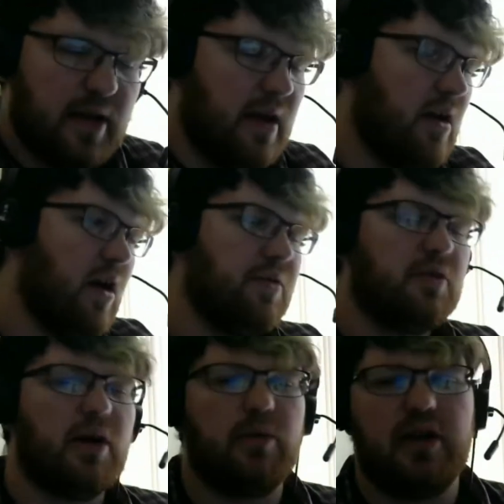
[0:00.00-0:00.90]
And
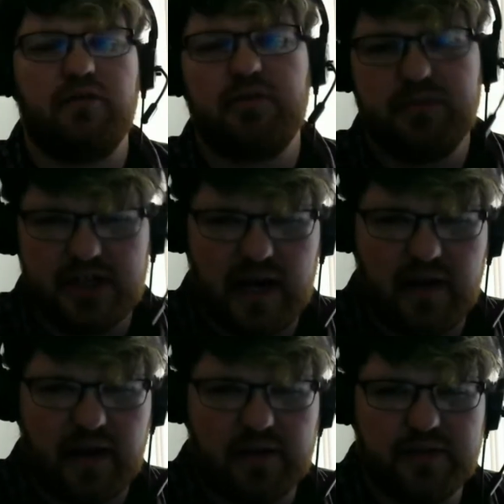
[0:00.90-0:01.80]
also, I will give some
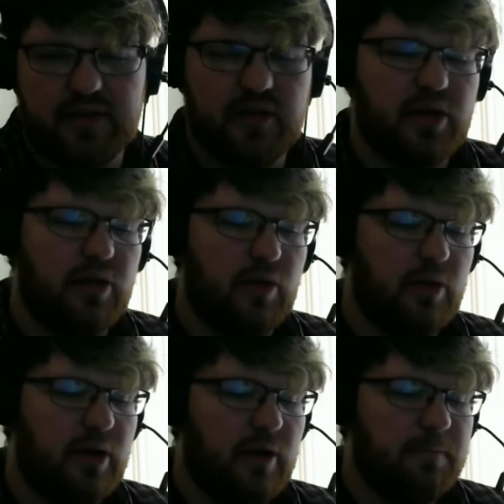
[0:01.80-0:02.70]
shout-outs to you
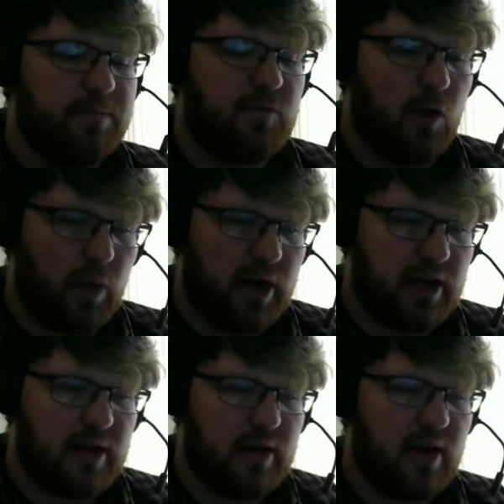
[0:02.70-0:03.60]
for
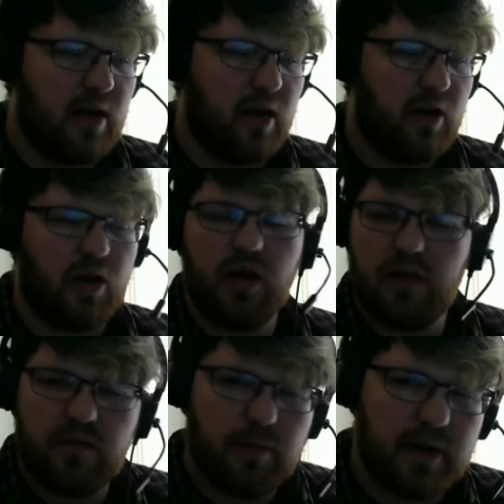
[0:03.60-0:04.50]
winning on all
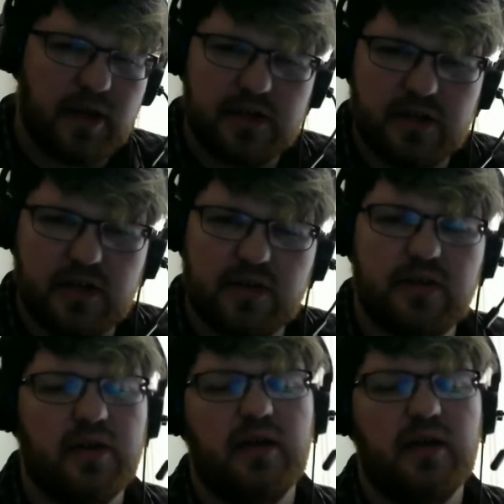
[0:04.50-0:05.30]
of the pages.